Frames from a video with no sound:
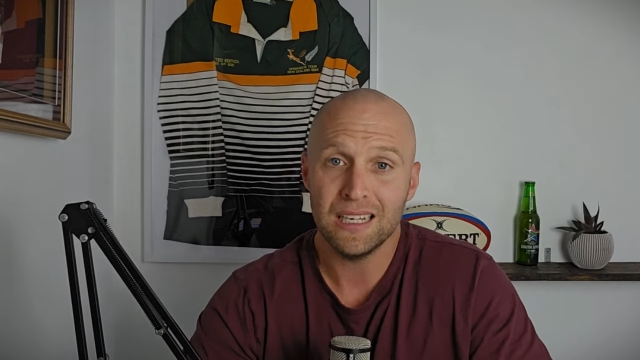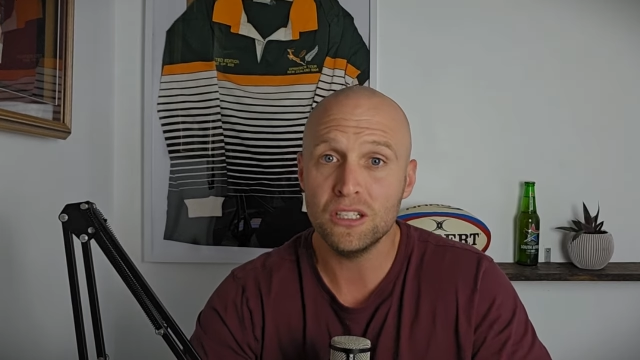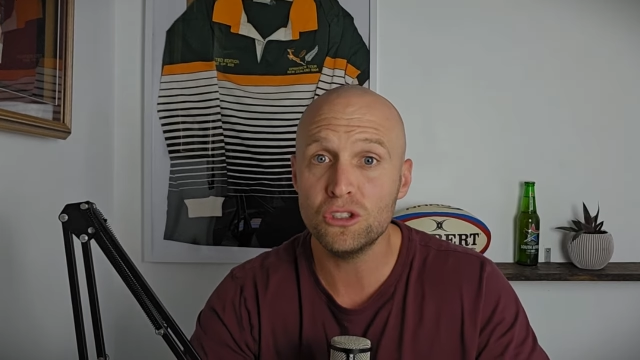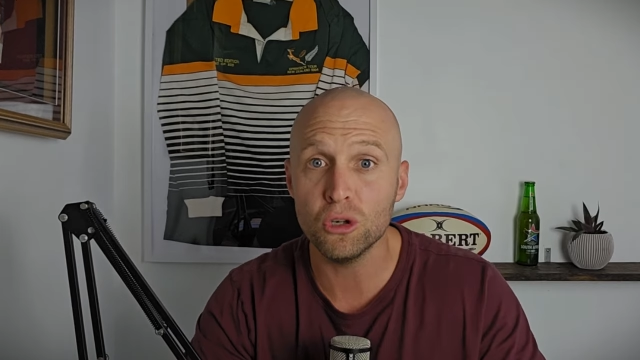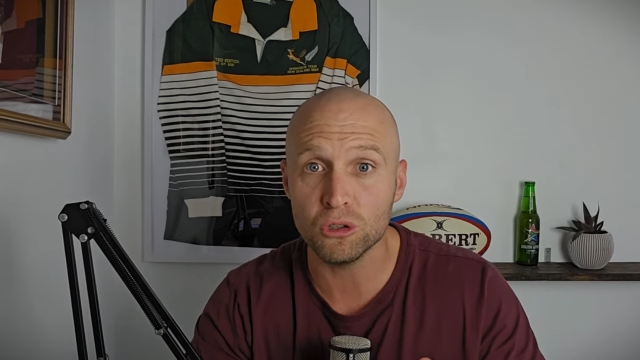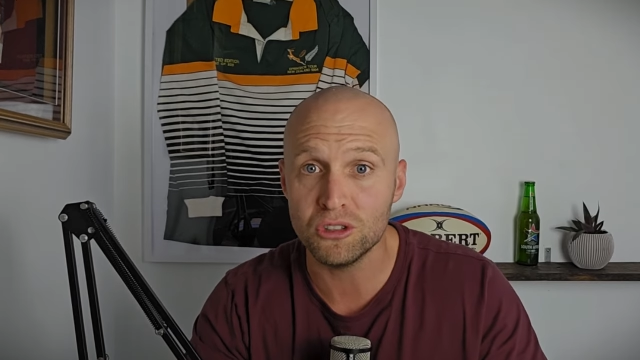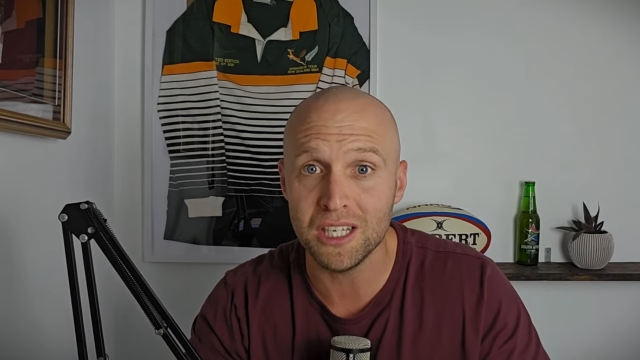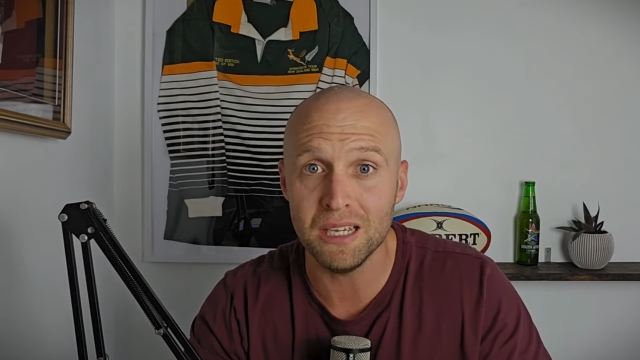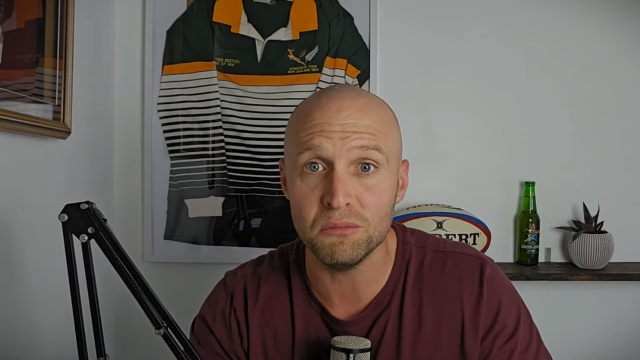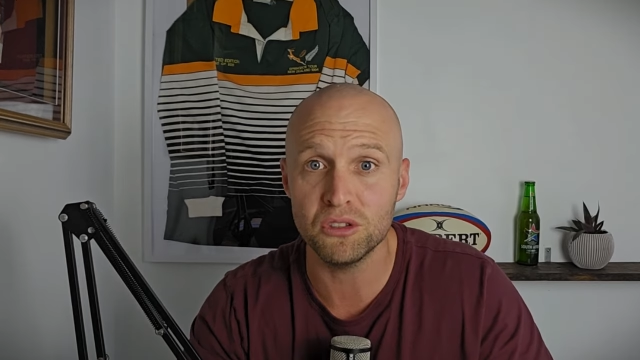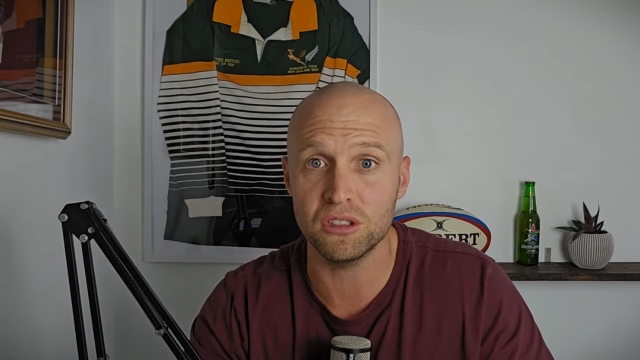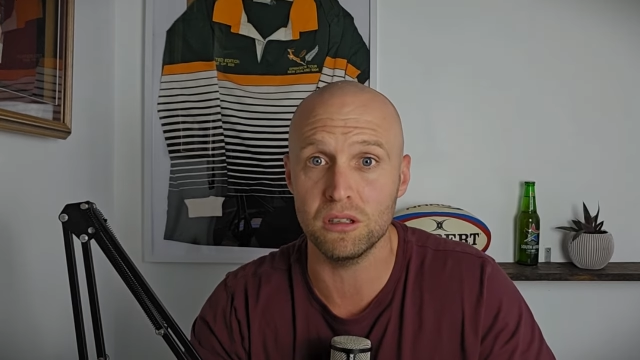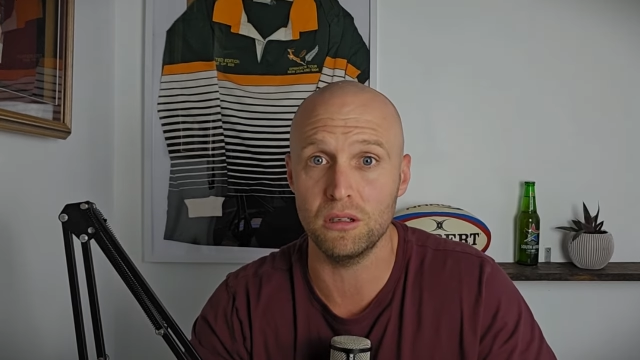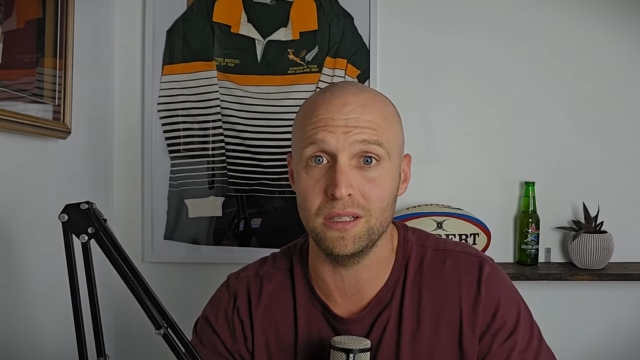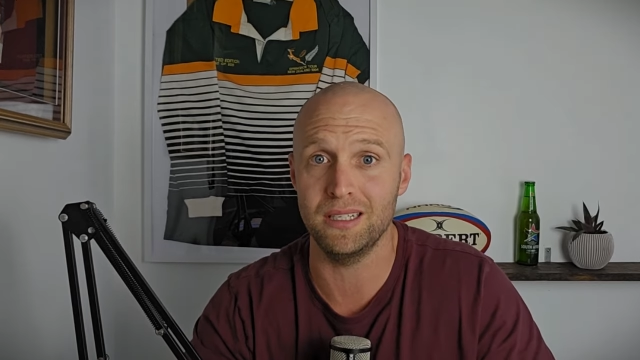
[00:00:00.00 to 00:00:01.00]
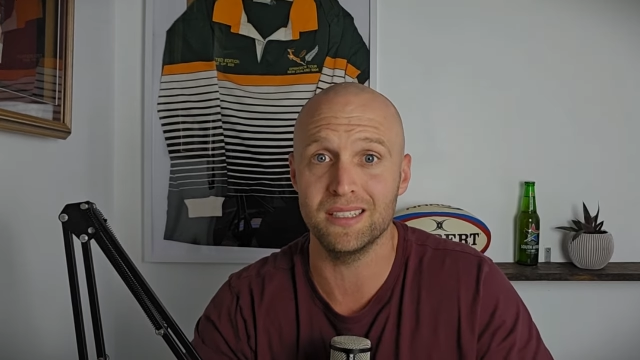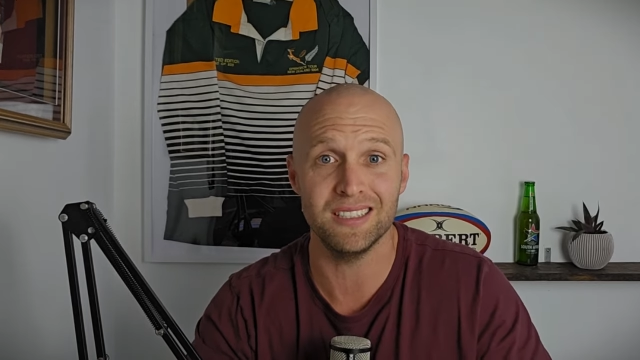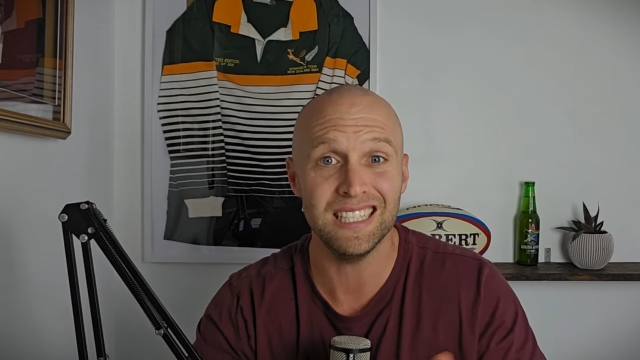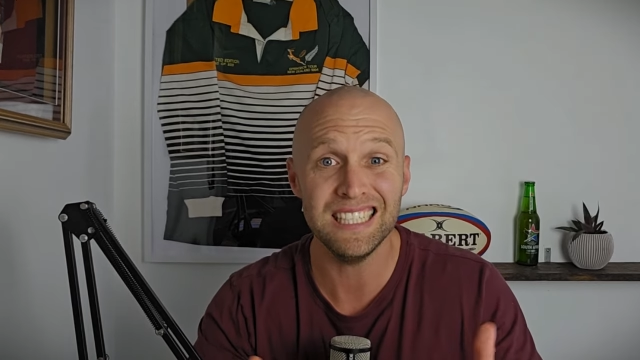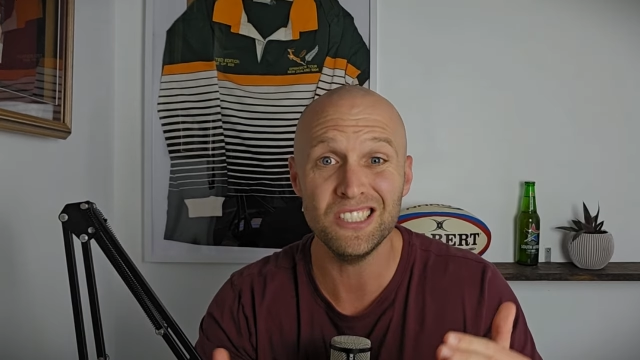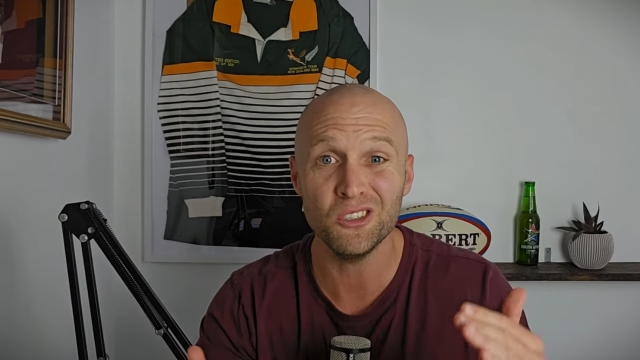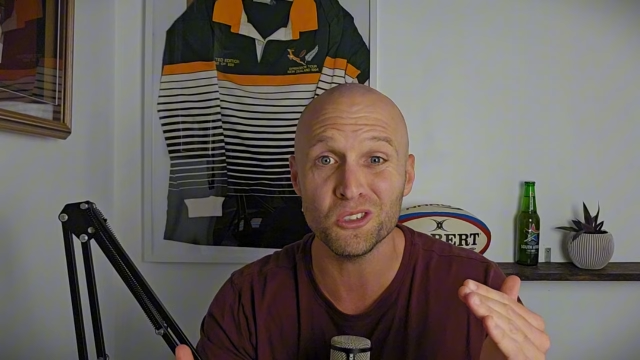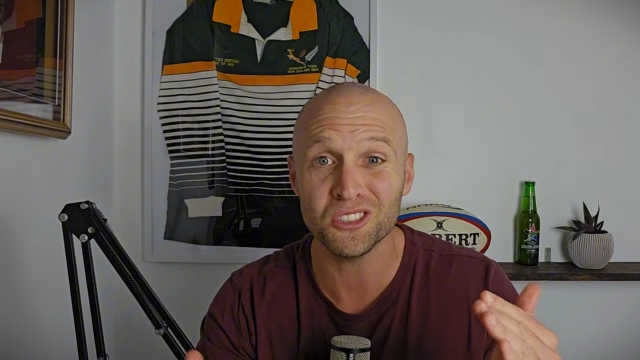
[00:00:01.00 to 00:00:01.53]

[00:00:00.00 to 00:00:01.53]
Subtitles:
Is your team still in it? Is your